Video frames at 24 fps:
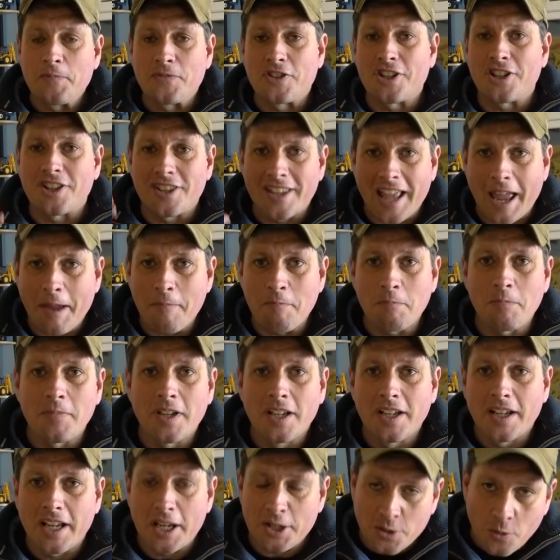To them,
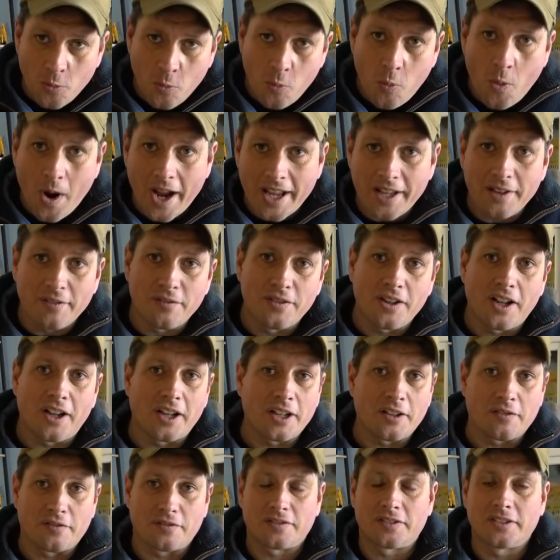it's a way of
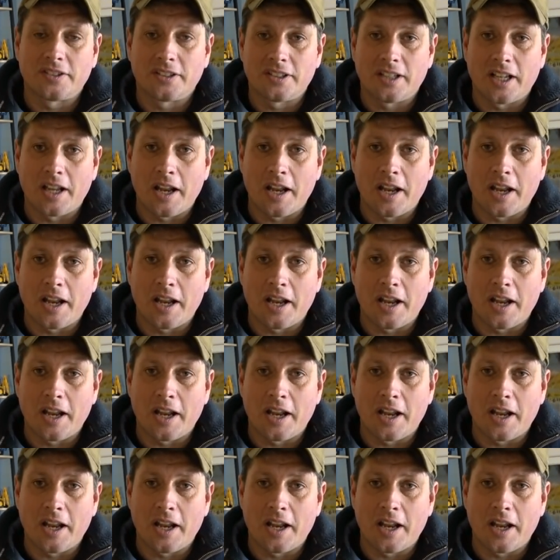life.